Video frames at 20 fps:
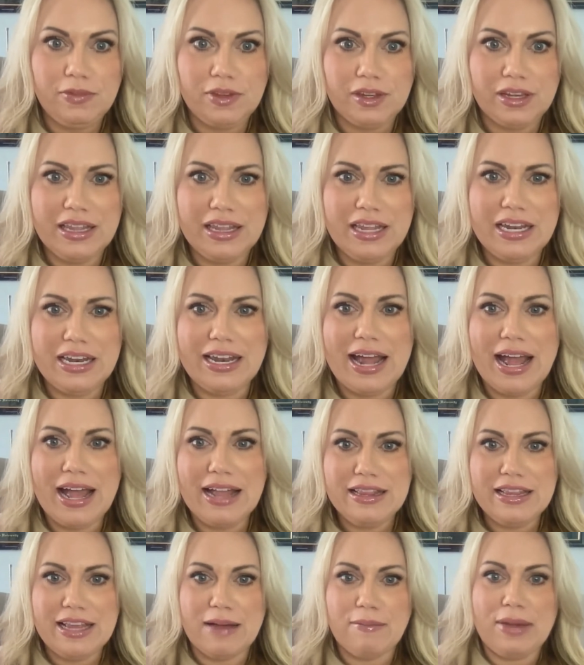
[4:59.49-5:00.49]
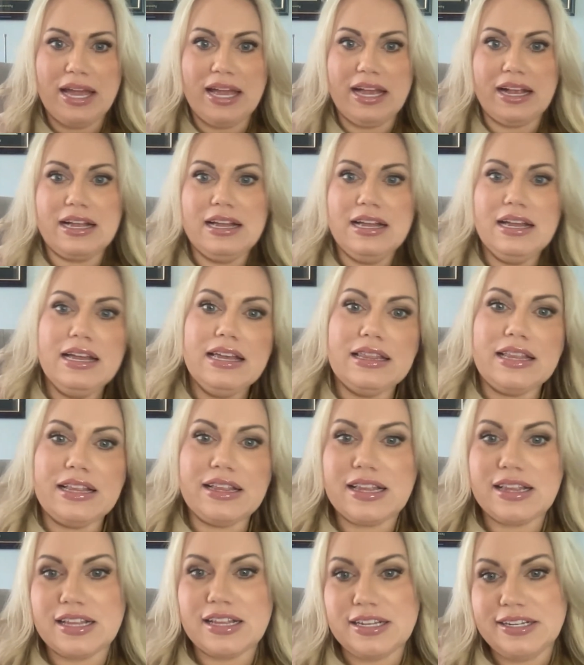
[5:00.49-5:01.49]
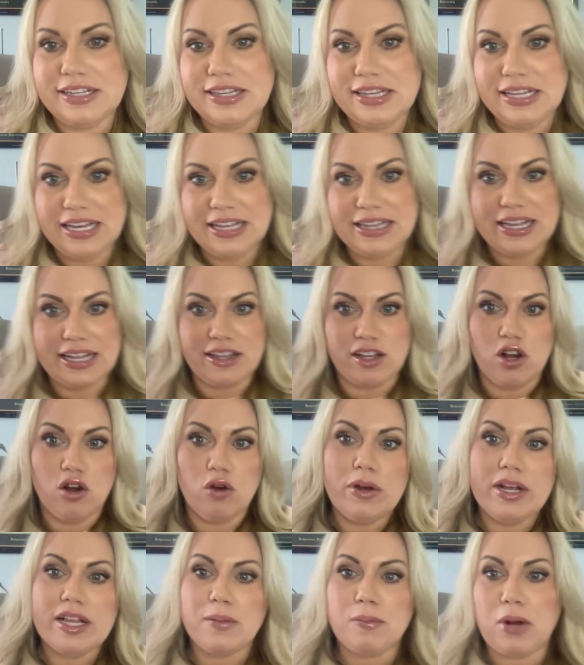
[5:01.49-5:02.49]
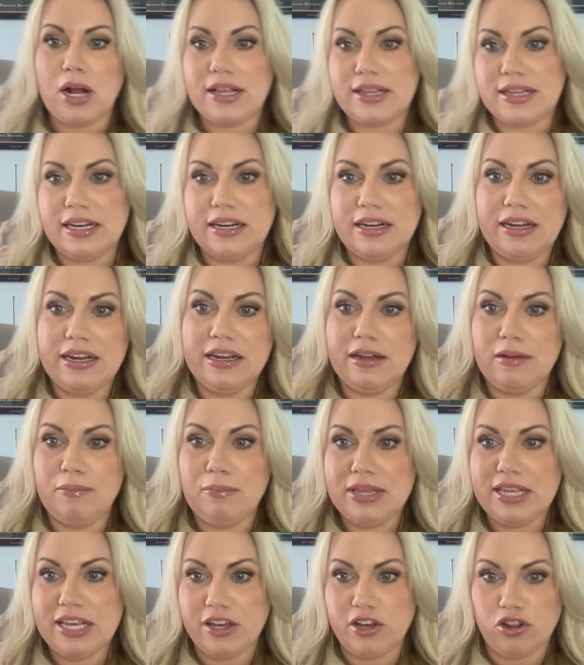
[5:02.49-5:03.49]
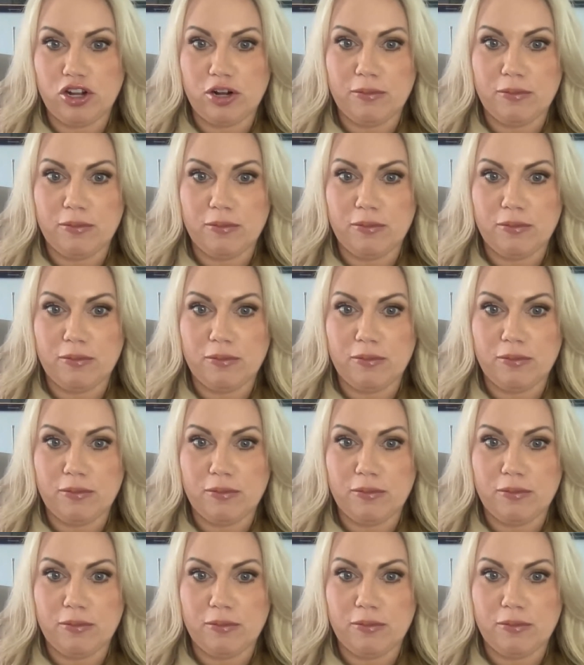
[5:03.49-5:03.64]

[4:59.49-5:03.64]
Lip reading: And then an endemic, This is a disease that's always present in a particular